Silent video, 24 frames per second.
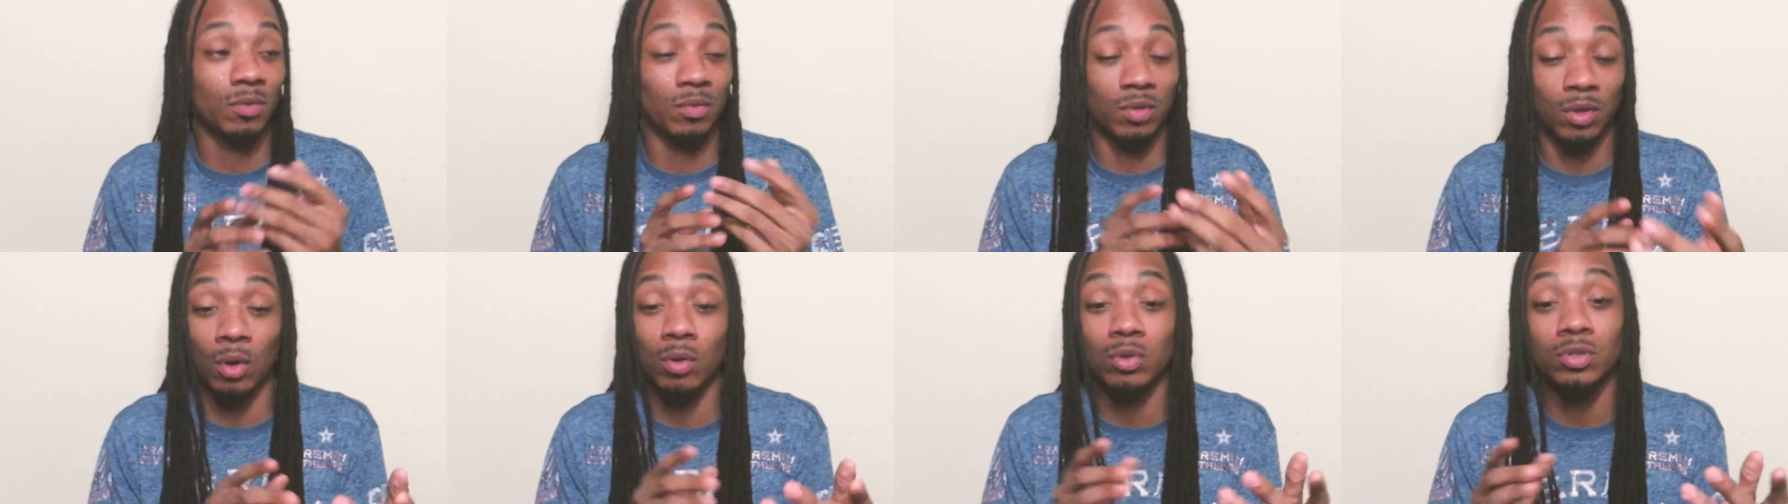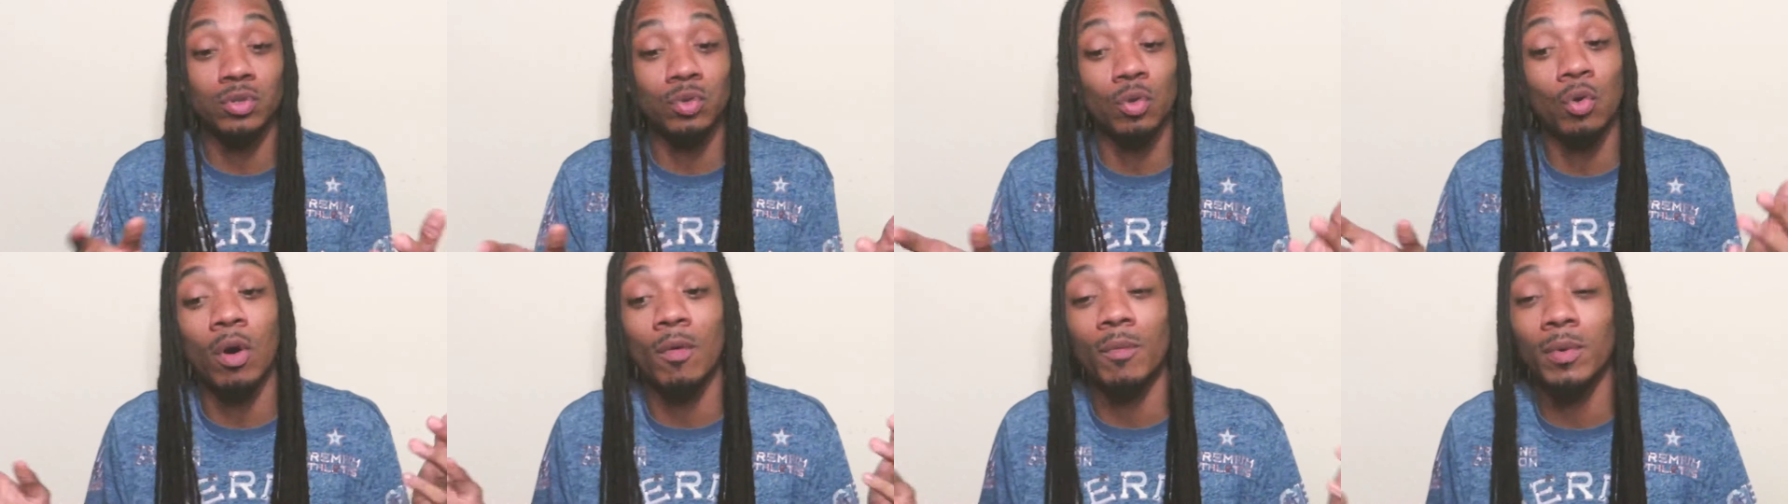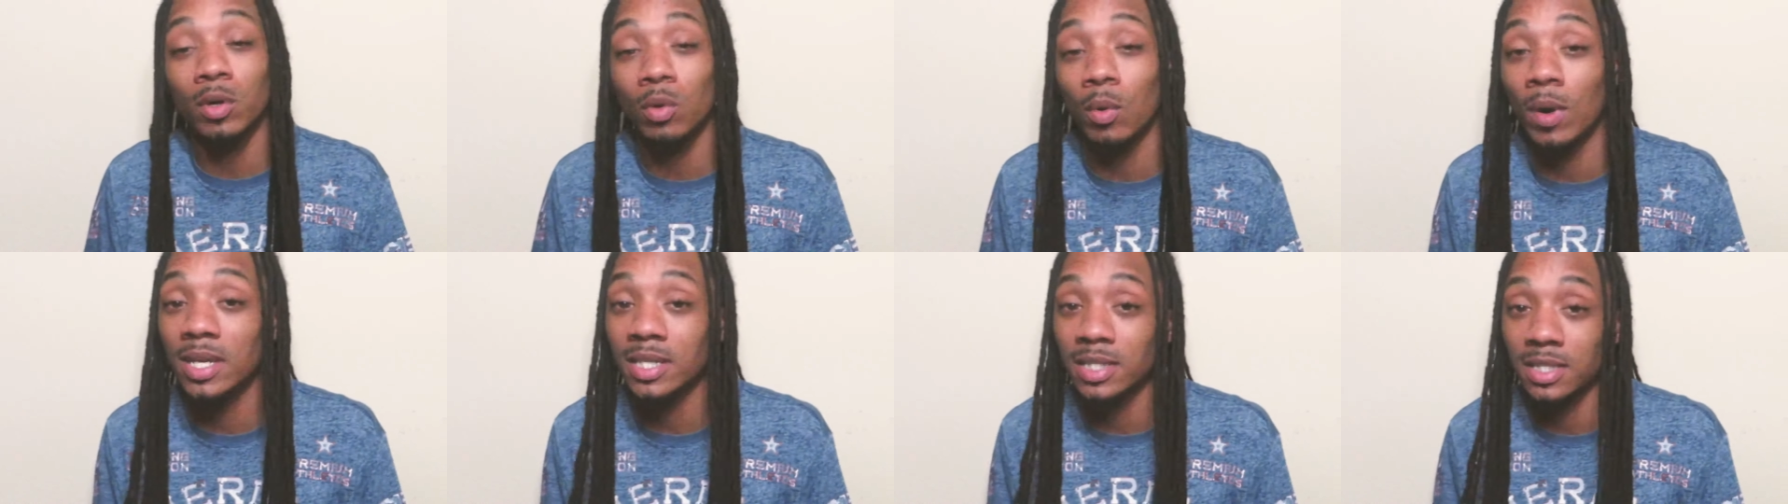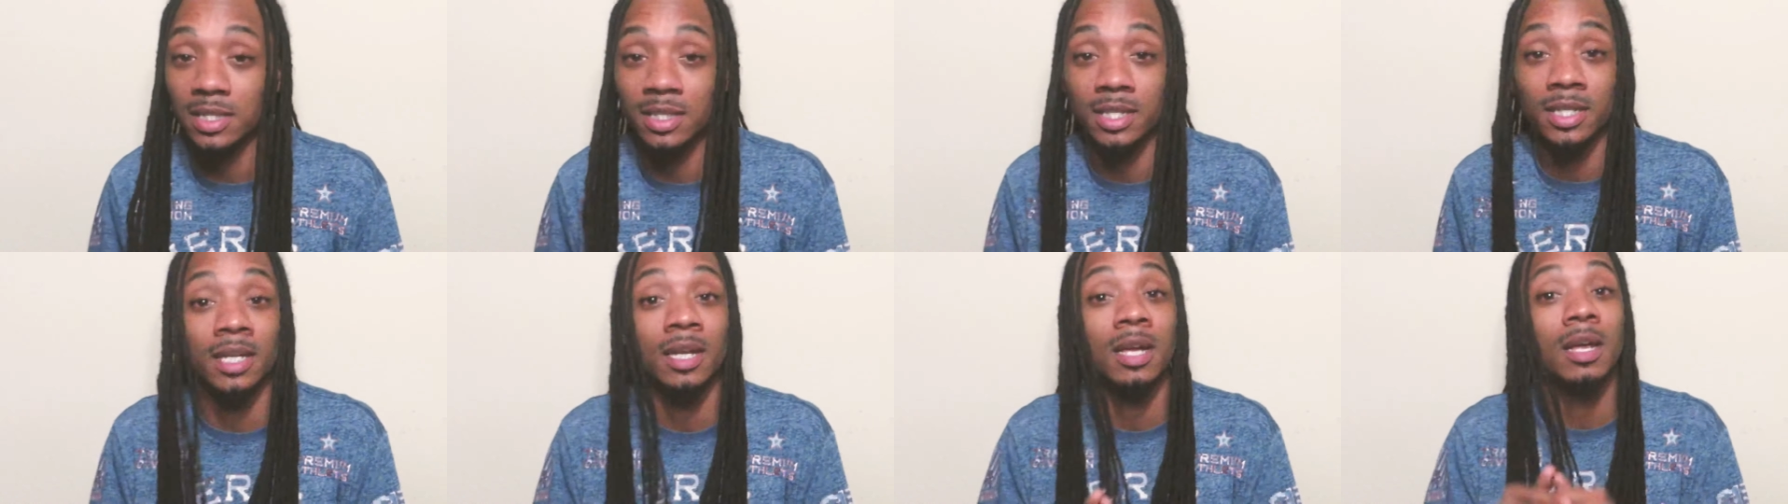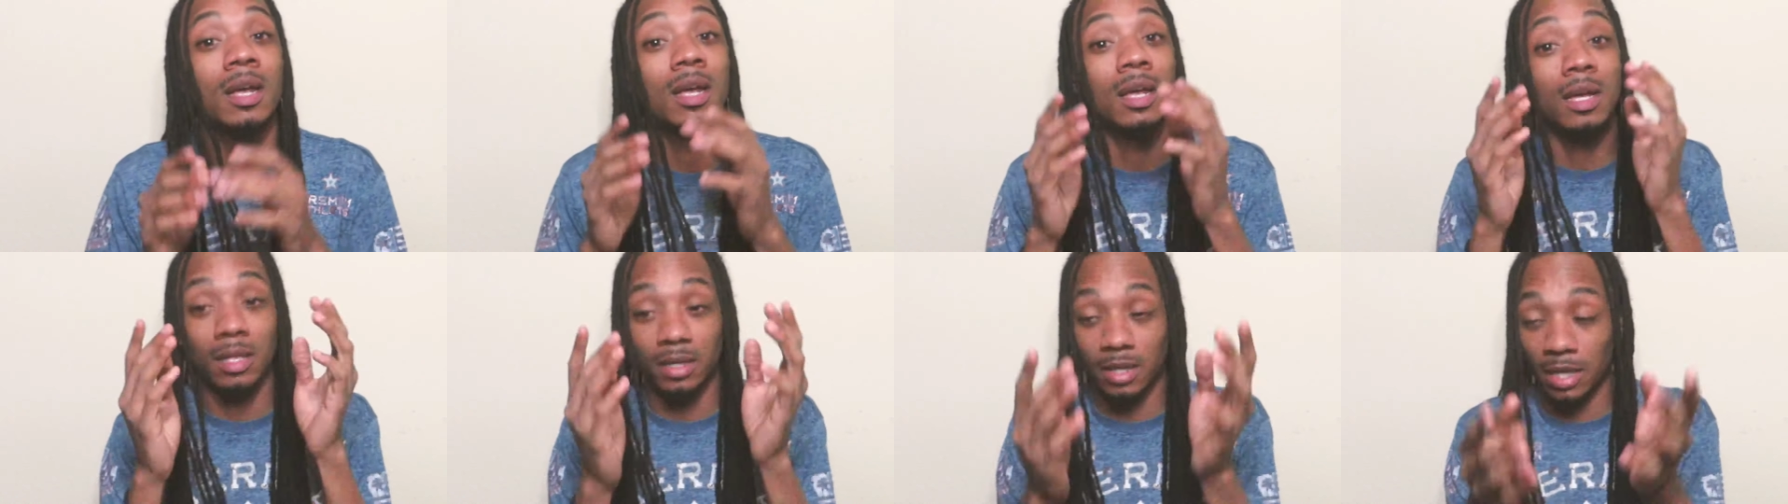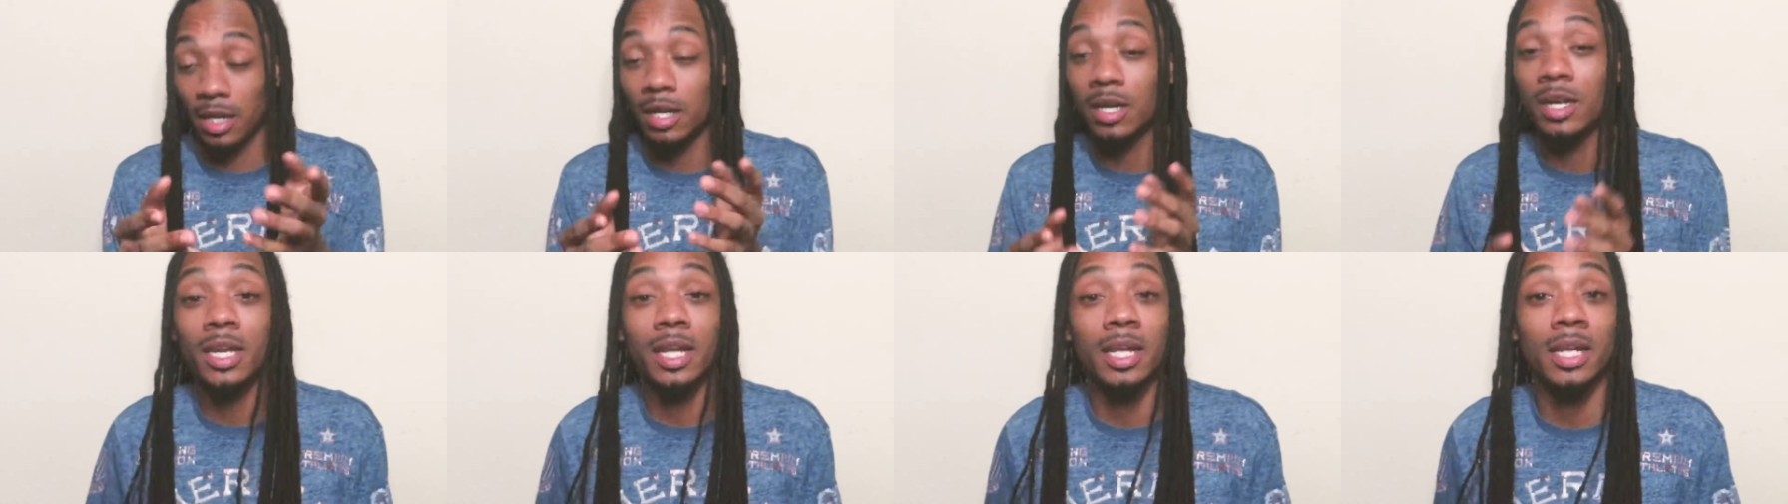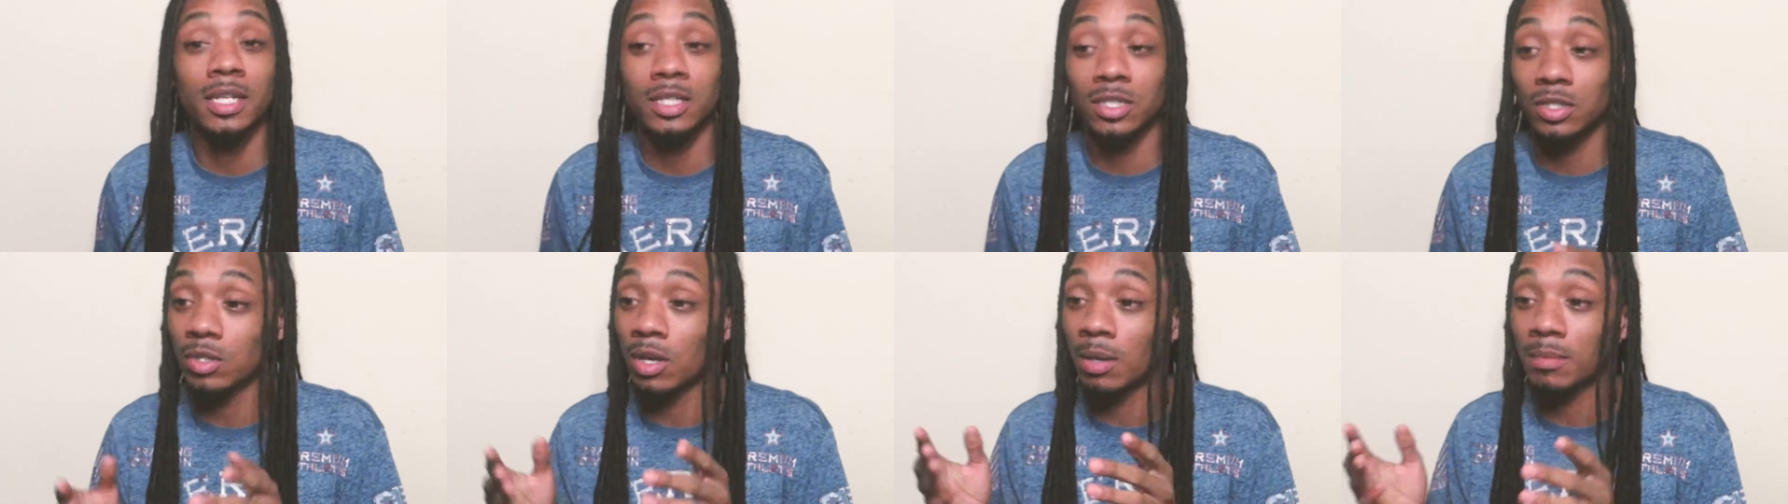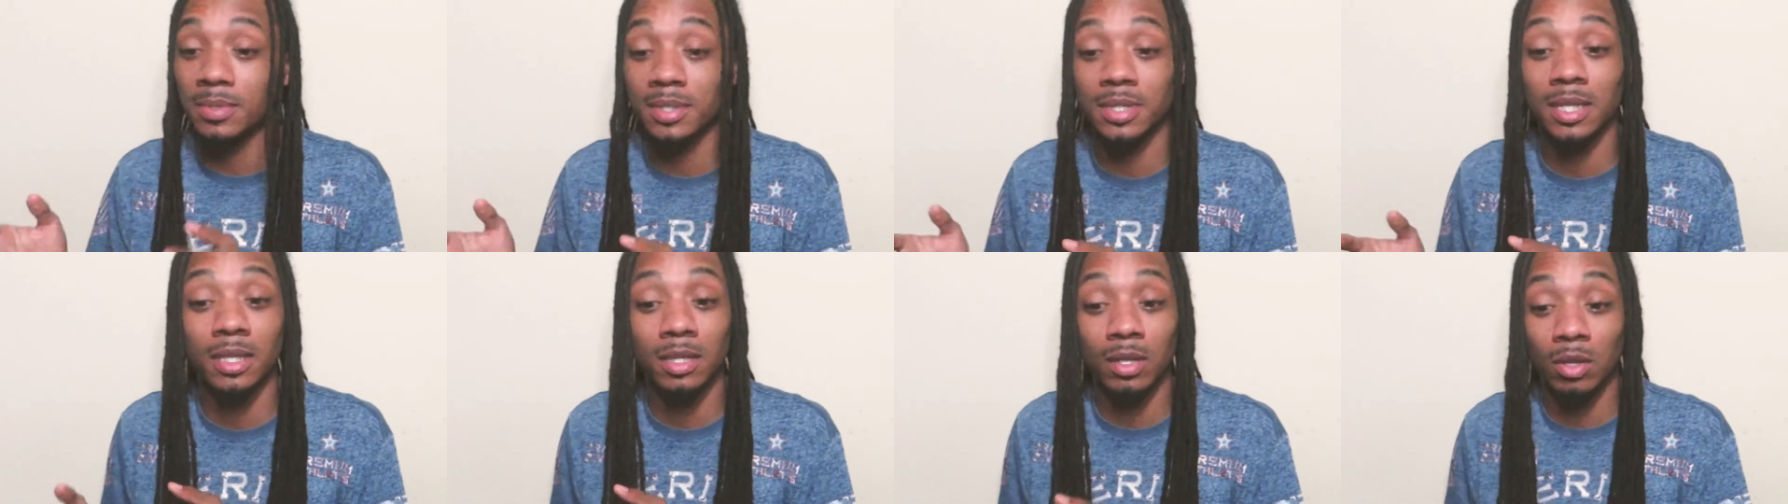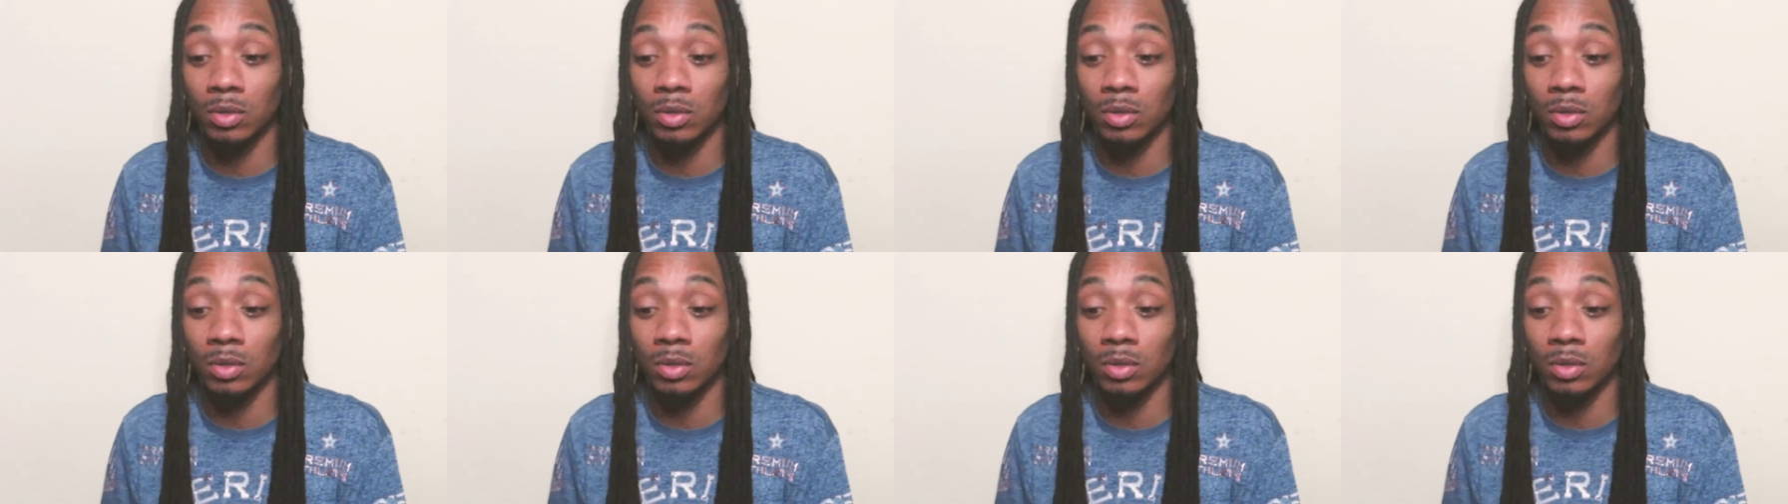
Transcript: Those who are requesting it, there it is, you know what I'm saying?